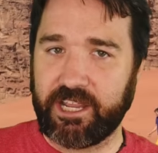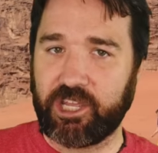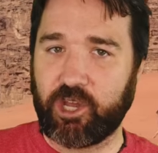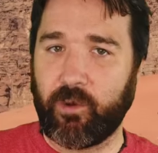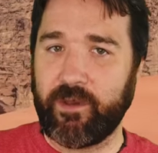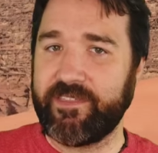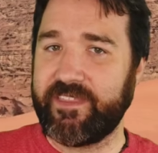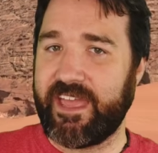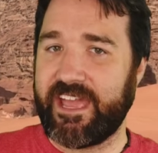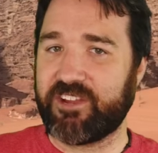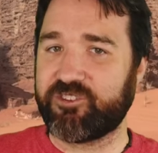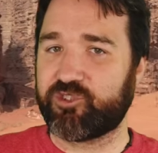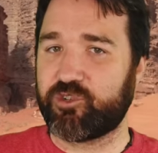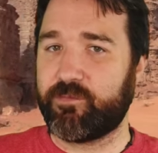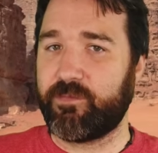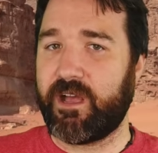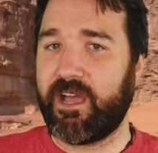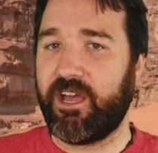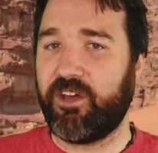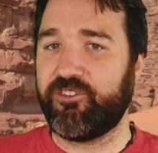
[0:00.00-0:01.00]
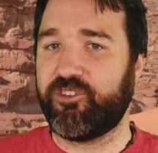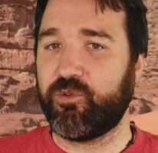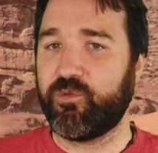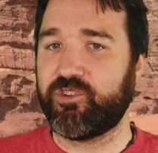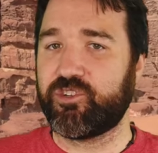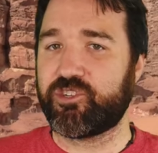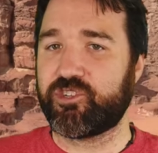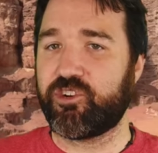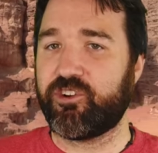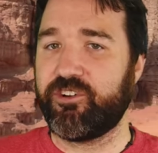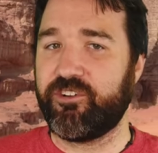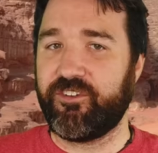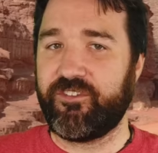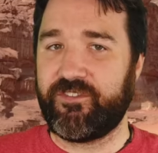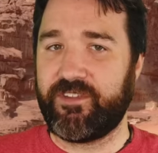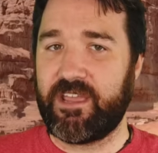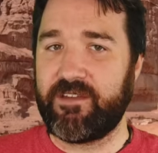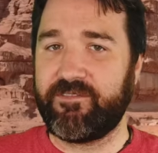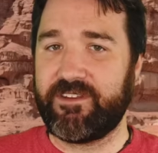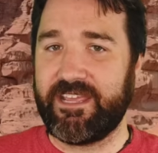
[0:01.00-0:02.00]
and going the extra mile to ensure
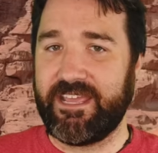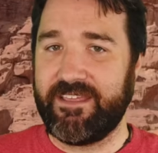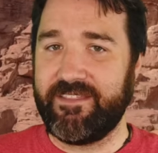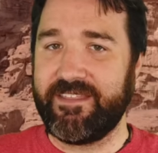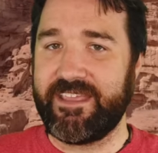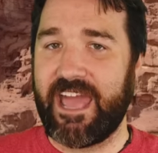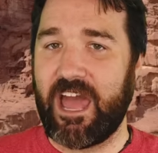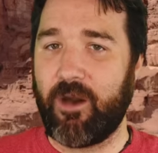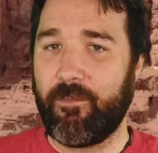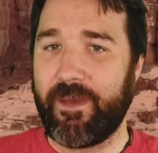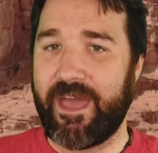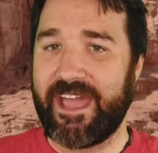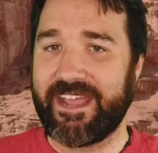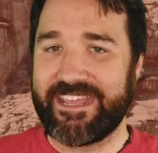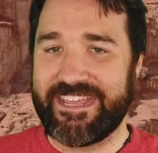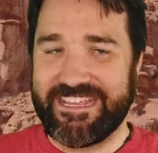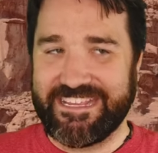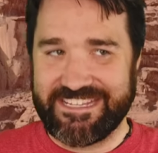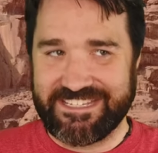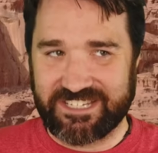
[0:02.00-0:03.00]
your safety in the outback